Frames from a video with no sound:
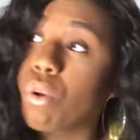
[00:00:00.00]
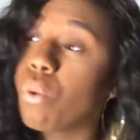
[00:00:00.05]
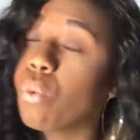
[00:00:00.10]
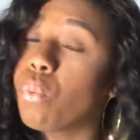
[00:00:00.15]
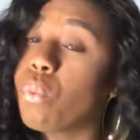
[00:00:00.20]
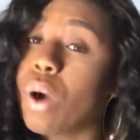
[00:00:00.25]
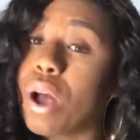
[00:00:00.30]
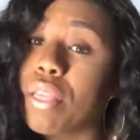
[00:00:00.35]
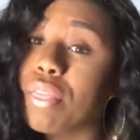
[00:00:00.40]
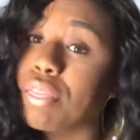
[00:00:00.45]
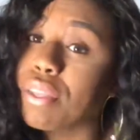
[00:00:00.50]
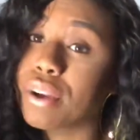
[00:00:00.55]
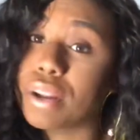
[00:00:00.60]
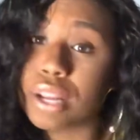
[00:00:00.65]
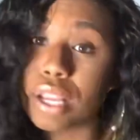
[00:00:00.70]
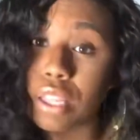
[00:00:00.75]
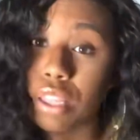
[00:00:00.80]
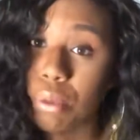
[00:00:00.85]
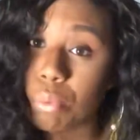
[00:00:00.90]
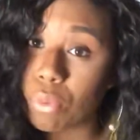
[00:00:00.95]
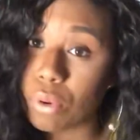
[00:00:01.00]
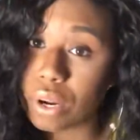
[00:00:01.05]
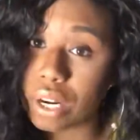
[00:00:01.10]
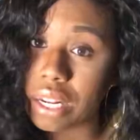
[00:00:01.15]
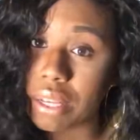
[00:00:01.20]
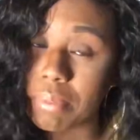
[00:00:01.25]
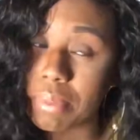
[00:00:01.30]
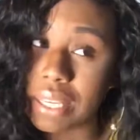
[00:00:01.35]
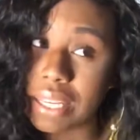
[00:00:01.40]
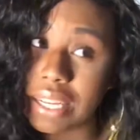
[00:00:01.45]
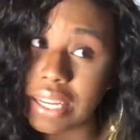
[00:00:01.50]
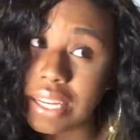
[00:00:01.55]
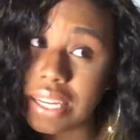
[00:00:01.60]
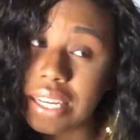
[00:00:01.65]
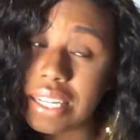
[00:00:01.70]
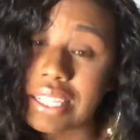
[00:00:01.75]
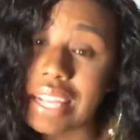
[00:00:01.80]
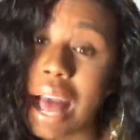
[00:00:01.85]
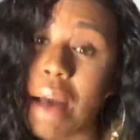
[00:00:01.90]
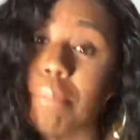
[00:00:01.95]
1:30 in the morning,
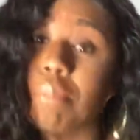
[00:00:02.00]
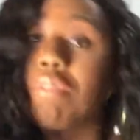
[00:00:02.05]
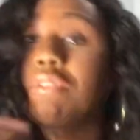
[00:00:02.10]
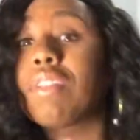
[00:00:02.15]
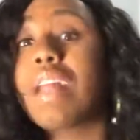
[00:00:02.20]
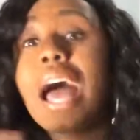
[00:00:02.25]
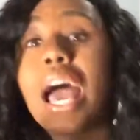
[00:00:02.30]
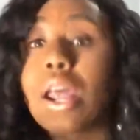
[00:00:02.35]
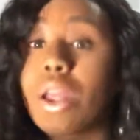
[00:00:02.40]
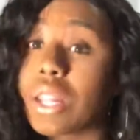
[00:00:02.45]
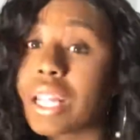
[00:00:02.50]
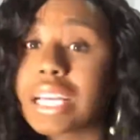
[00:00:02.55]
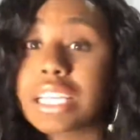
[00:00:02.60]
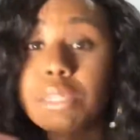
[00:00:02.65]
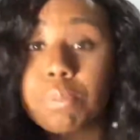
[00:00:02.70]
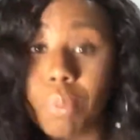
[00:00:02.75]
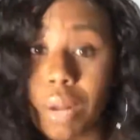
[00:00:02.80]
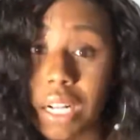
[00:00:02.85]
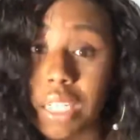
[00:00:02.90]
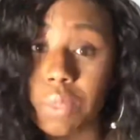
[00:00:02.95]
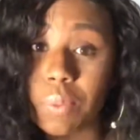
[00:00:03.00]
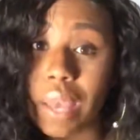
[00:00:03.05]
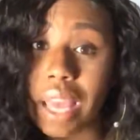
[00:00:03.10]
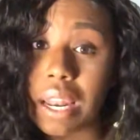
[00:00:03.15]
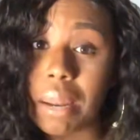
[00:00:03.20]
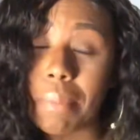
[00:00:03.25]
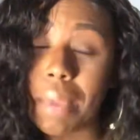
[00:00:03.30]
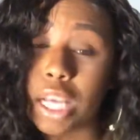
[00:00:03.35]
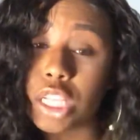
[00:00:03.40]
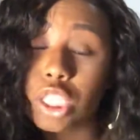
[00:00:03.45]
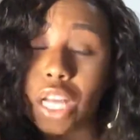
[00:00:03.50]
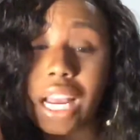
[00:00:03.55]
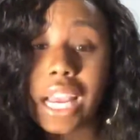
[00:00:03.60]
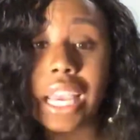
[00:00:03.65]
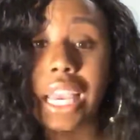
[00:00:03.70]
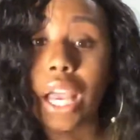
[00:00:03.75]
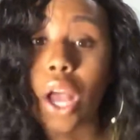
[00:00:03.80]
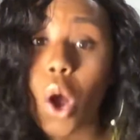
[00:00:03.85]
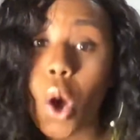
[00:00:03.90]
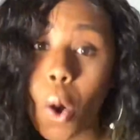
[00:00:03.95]
because I'm flying on the expressway to make sure I can
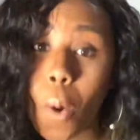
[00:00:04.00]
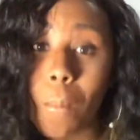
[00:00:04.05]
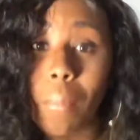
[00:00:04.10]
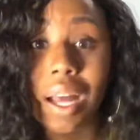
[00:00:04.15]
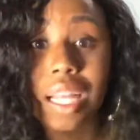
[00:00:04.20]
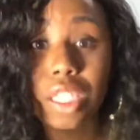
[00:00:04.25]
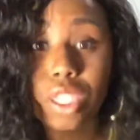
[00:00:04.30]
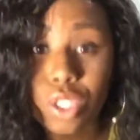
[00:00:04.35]
get home by